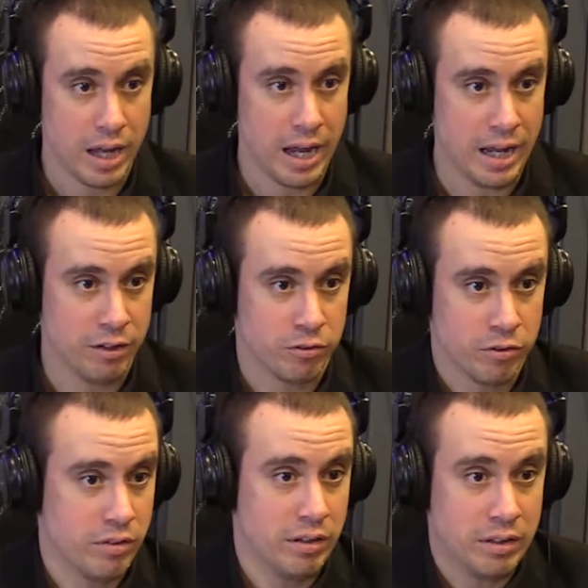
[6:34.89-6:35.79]
And it
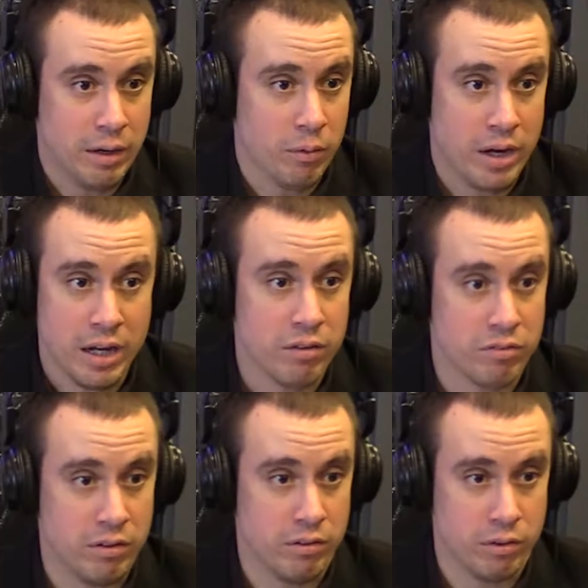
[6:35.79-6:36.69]
turns out that they were
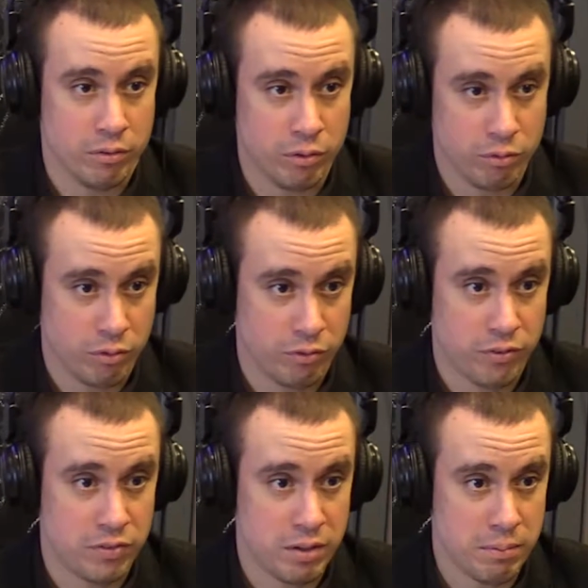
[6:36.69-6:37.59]
innocent. Those
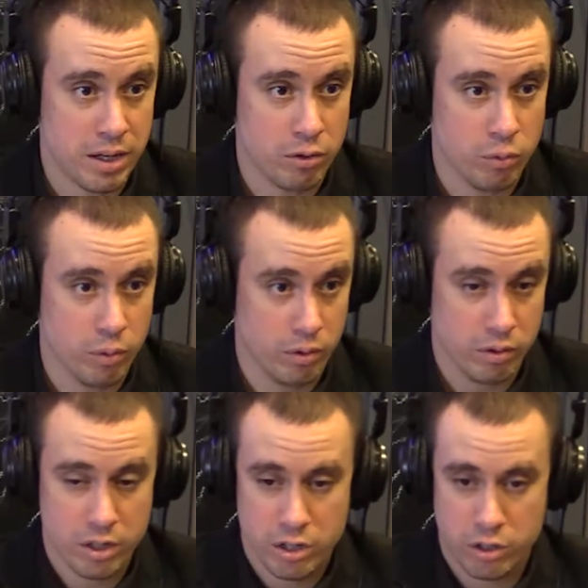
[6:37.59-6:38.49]
15 men who were,